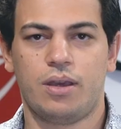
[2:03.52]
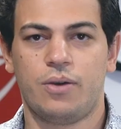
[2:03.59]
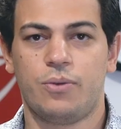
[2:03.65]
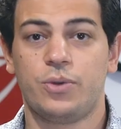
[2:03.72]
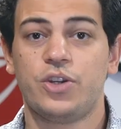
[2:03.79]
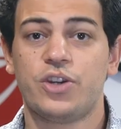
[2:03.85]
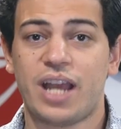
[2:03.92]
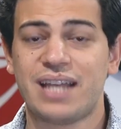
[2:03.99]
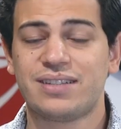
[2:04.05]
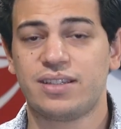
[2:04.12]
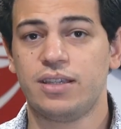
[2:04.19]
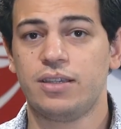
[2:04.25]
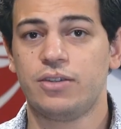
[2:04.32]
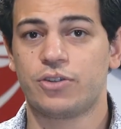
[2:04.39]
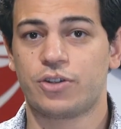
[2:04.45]
When you're
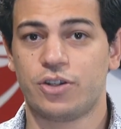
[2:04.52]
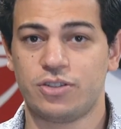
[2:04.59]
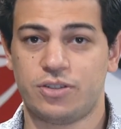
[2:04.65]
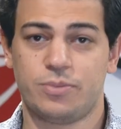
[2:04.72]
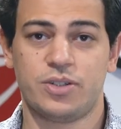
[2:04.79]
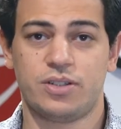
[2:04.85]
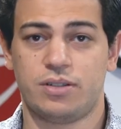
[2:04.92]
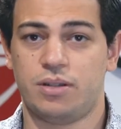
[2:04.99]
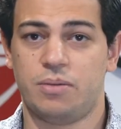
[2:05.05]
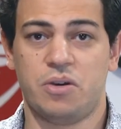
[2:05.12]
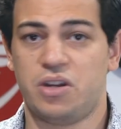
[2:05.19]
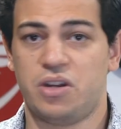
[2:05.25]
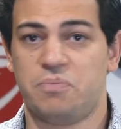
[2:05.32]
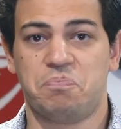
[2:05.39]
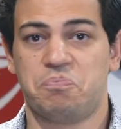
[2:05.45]
asking your customers
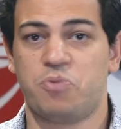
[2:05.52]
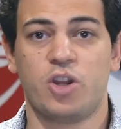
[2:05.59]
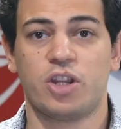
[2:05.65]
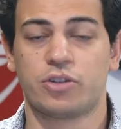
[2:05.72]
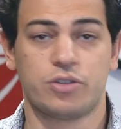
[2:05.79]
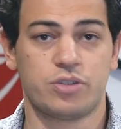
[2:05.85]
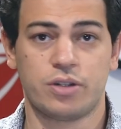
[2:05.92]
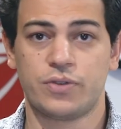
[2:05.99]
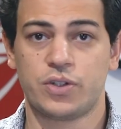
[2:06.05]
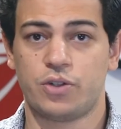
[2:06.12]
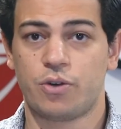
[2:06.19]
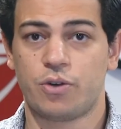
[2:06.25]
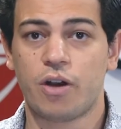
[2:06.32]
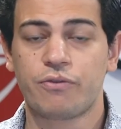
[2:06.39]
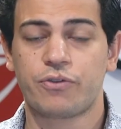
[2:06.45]
about a product or service
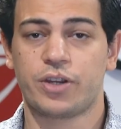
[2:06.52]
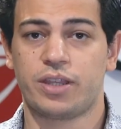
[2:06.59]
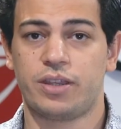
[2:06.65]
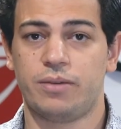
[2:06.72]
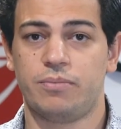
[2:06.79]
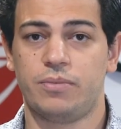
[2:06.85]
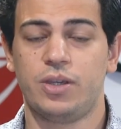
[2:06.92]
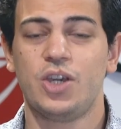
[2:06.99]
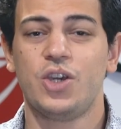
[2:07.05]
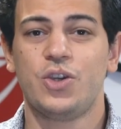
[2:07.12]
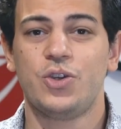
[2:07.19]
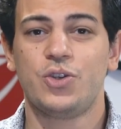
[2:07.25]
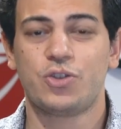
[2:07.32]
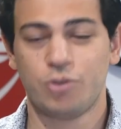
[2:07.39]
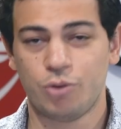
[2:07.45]
you're offering them,
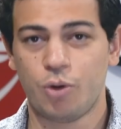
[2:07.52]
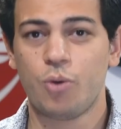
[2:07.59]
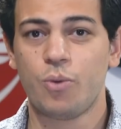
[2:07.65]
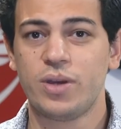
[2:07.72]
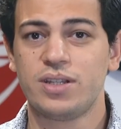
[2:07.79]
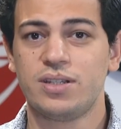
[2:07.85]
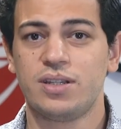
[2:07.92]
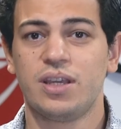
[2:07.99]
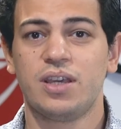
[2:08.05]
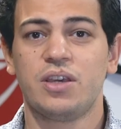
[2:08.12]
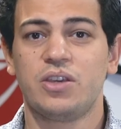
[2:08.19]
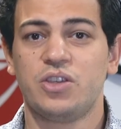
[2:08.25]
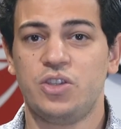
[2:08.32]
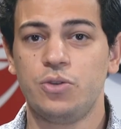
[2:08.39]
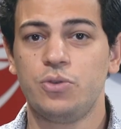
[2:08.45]
you should always
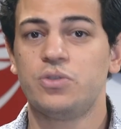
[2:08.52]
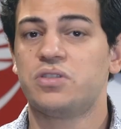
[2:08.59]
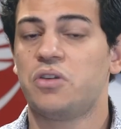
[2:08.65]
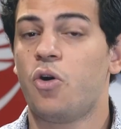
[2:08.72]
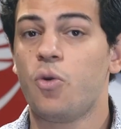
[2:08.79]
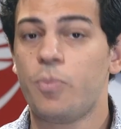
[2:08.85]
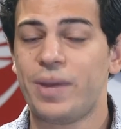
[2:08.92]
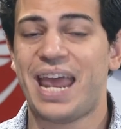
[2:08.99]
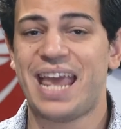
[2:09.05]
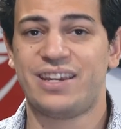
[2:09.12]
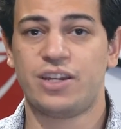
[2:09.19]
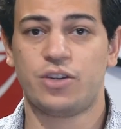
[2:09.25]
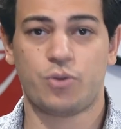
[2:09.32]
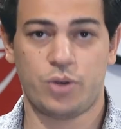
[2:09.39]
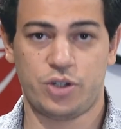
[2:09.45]
use
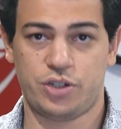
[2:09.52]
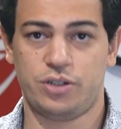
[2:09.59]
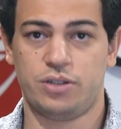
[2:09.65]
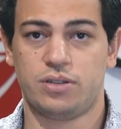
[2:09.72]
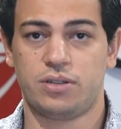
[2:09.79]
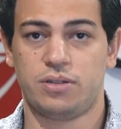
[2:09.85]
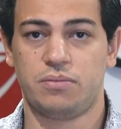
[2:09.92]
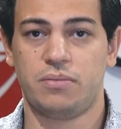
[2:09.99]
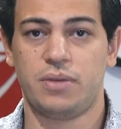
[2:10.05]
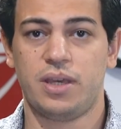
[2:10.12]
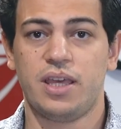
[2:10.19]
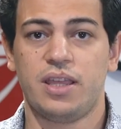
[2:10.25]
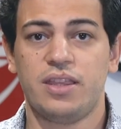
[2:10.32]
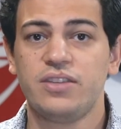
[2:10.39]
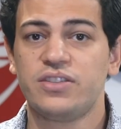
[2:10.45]
open-ended questions.
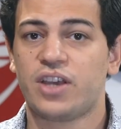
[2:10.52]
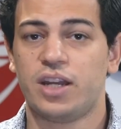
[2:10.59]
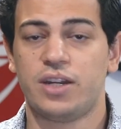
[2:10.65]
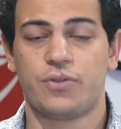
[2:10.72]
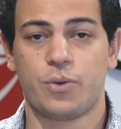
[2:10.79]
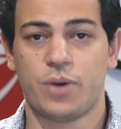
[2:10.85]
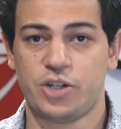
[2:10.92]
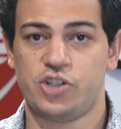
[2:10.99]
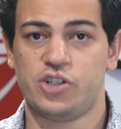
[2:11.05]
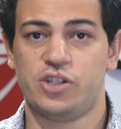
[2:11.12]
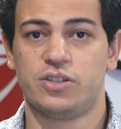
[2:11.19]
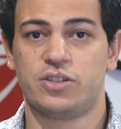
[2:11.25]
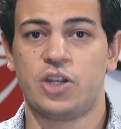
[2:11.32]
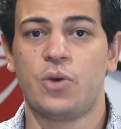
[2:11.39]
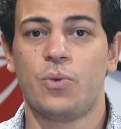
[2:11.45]
These kind of
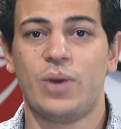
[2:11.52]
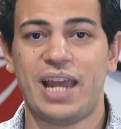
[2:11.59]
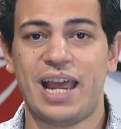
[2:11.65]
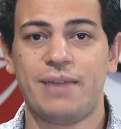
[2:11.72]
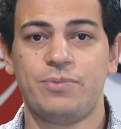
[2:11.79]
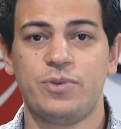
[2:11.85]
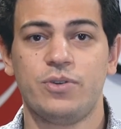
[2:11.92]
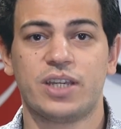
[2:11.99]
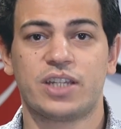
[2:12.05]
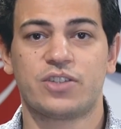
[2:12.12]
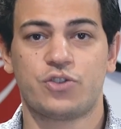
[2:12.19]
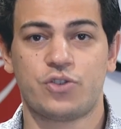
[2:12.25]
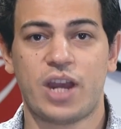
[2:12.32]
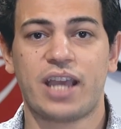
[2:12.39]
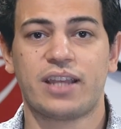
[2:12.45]
questions will help you
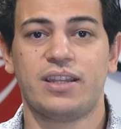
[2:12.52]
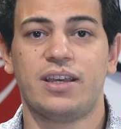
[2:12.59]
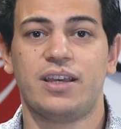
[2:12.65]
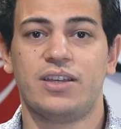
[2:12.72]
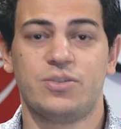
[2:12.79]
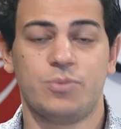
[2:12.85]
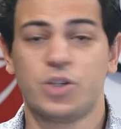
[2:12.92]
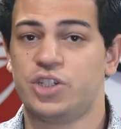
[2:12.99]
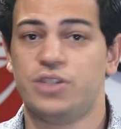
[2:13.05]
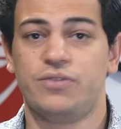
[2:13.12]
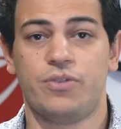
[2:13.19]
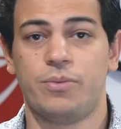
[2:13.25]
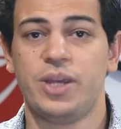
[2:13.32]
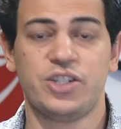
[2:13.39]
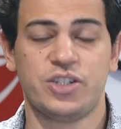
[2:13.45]
extract as much
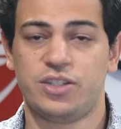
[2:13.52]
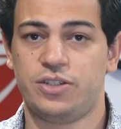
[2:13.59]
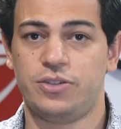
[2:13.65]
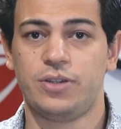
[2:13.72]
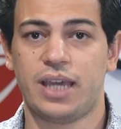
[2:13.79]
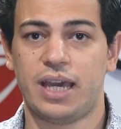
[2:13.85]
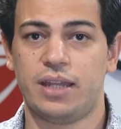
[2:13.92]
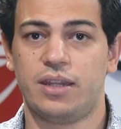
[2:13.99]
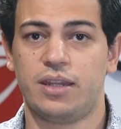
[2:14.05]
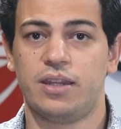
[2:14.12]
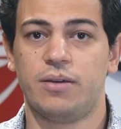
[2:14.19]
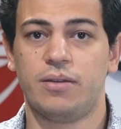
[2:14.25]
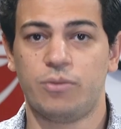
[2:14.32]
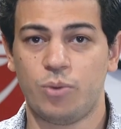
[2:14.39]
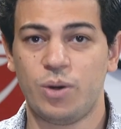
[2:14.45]
information as you can
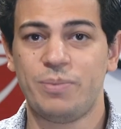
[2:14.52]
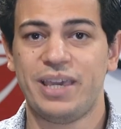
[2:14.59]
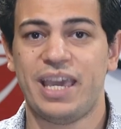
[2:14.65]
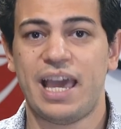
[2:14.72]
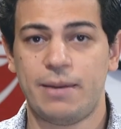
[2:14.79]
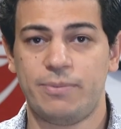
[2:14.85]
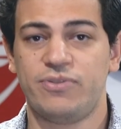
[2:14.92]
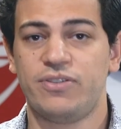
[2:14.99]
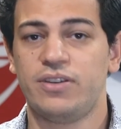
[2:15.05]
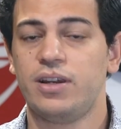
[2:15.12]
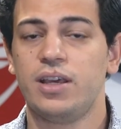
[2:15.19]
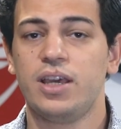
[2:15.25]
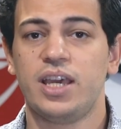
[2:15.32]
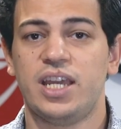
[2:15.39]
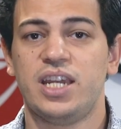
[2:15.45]
that will be helpful
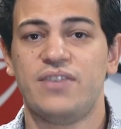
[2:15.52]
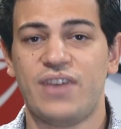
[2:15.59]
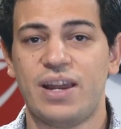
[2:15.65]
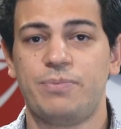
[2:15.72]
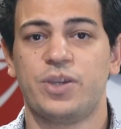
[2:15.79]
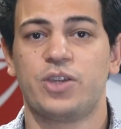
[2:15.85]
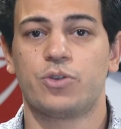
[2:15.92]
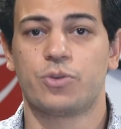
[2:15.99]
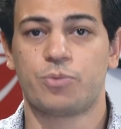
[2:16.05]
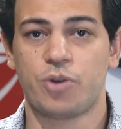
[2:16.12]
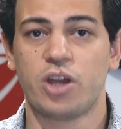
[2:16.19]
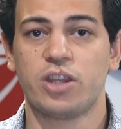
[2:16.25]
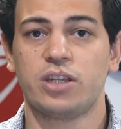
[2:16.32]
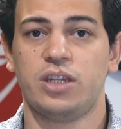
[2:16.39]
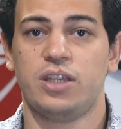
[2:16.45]
in developing your
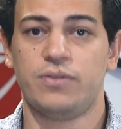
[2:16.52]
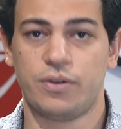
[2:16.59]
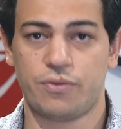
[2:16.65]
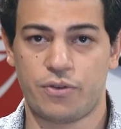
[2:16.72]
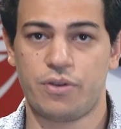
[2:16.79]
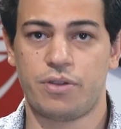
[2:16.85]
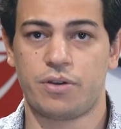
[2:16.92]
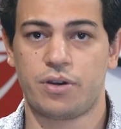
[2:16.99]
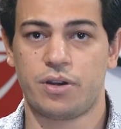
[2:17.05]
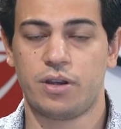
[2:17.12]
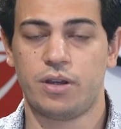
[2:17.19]
product even further.